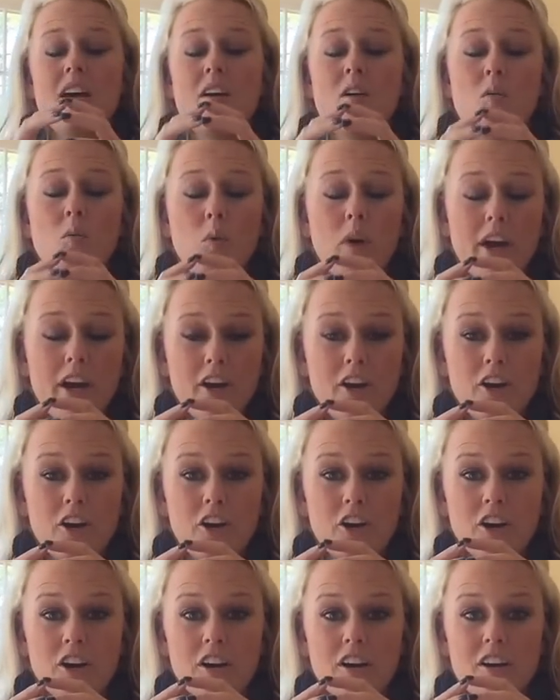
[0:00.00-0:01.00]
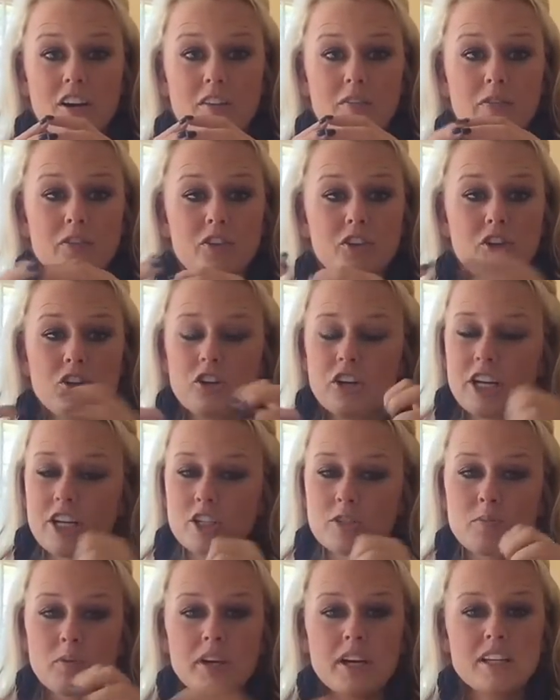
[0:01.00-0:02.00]
where you're
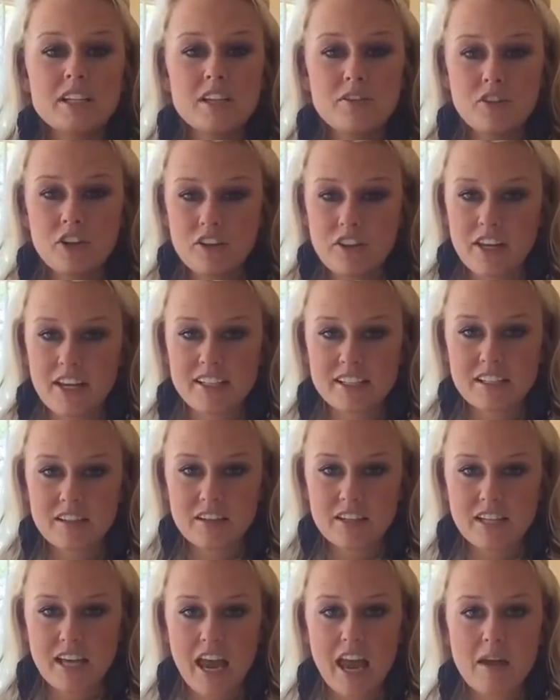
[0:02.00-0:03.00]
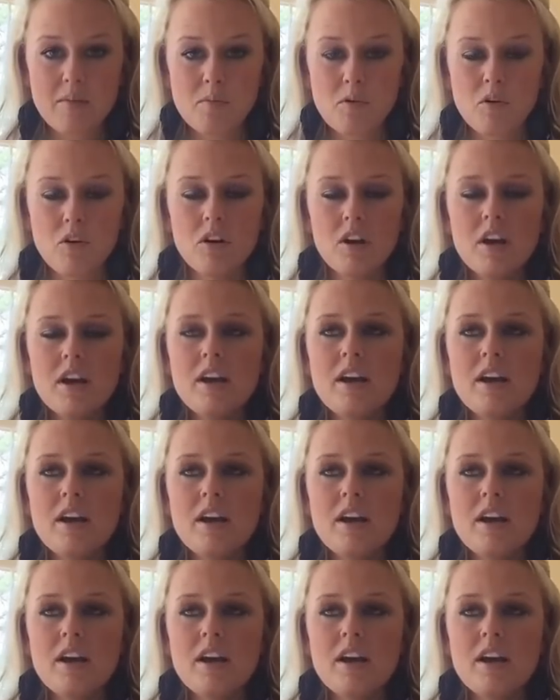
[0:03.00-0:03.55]
each bringing different things to the table.